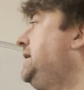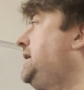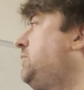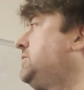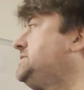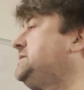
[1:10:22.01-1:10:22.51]

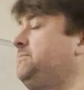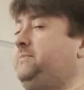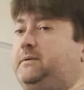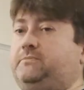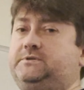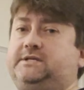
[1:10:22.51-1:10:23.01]
Now what some
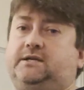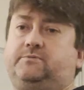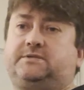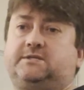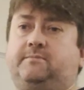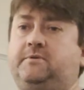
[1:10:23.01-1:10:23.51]
people did
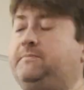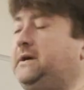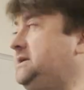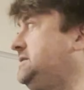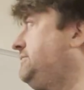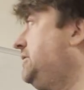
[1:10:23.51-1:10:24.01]
with some
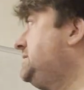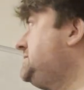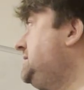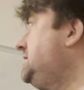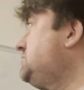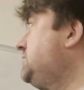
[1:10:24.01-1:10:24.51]
embedded
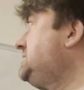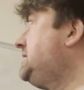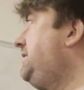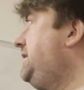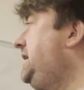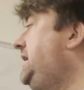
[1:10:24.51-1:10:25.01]
devices was
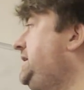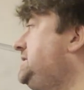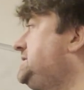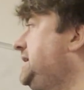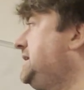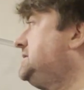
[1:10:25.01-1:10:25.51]
that they
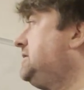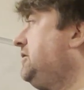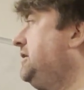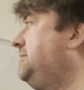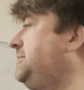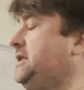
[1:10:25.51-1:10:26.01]
needed to get
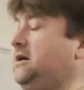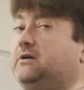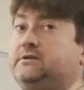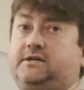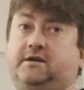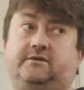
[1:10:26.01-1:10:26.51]
time, and they
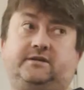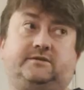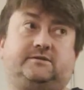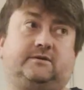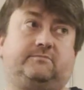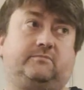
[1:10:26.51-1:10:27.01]
hard-coded
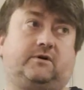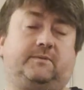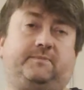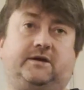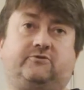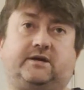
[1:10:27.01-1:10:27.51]
some
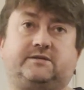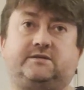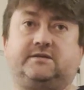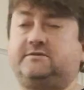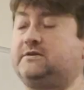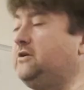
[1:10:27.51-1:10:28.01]
IP
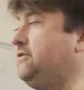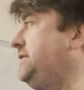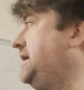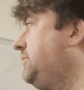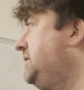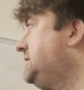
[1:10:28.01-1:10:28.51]
addresses of
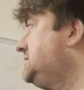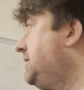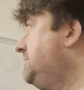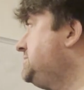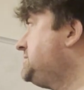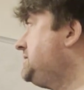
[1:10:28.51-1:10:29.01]
network
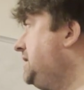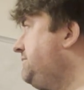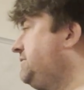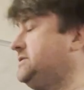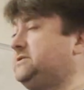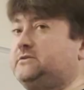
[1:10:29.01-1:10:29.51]
time
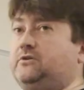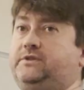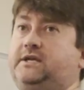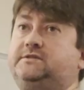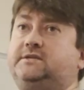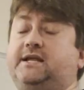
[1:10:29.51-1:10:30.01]
servers on
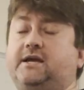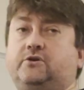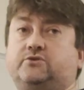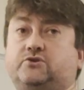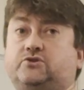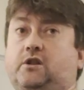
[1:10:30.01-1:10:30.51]
the internet,
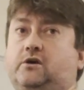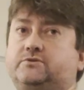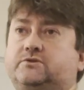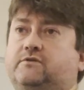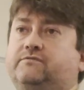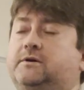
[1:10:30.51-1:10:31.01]
because there's
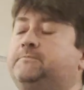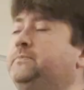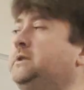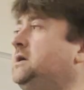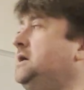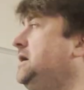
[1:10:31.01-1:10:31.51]
lots of them,
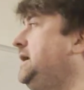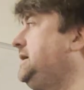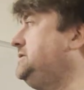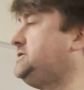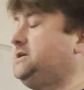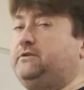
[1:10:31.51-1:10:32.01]

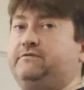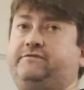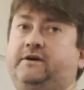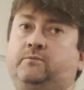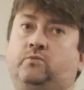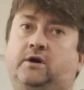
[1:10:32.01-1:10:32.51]
into the
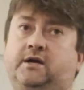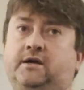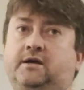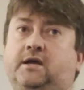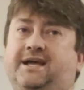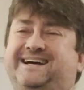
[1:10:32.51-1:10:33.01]
firmware.
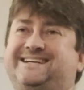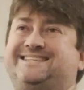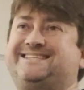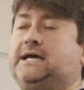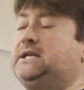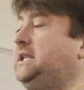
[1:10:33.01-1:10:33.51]
And
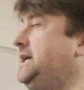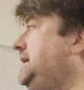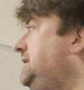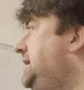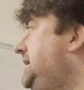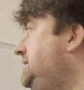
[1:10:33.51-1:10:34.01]

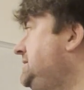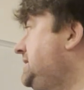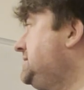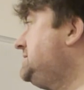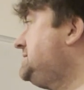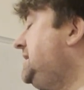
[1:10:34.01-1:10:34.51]
sadly, they didn't
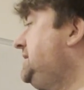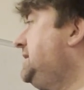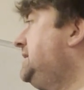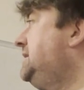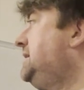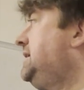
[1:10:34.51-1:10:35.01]

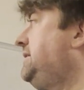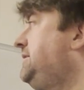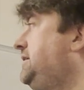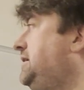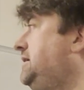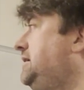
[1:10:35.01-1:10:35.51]
consider
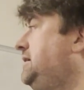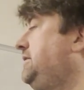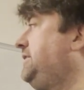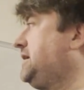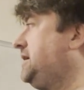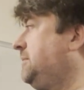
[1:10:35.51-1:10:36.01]
that
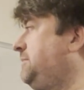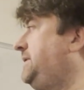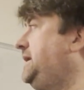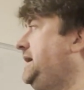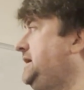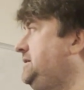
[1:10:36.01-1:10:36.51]
the
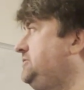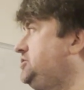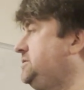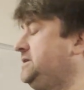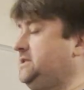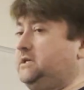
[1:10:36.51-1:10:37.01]
company
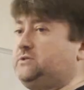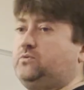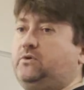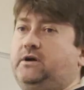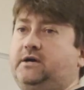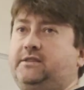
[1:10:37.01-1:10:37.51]
doing this
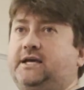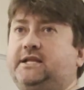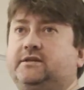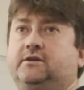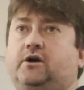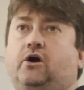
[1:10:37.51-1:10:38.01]
work, they
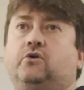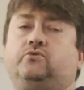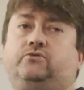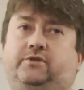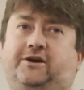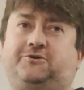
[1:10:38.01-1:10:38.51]
didn't
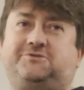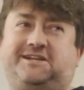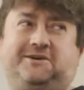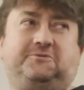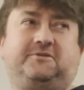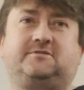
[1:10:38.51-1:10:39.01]
own those
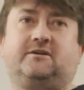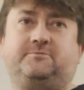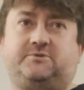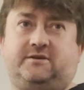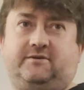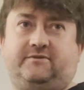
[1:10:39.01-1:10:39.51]
network
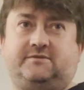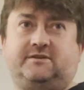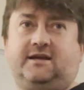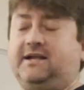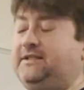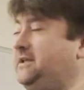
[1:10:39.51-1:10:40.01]
time servers.
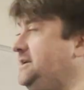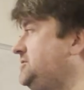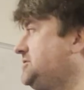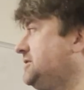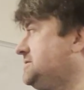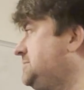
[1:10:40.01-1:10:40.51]
They
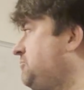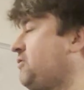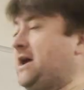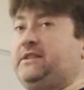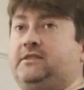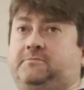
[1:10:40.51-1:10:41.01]
just got some
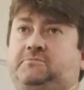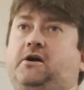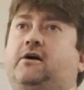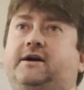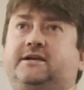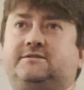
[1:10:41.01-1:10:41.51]
random
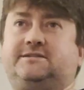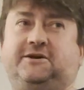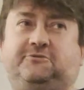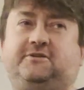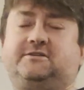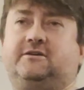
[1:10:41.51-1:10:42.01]
guy's
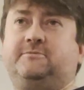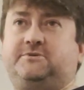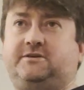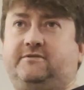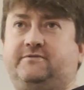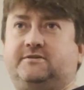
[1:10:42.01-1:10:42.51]
network time
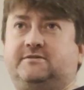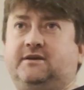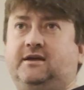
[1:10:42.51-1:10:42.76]
servers.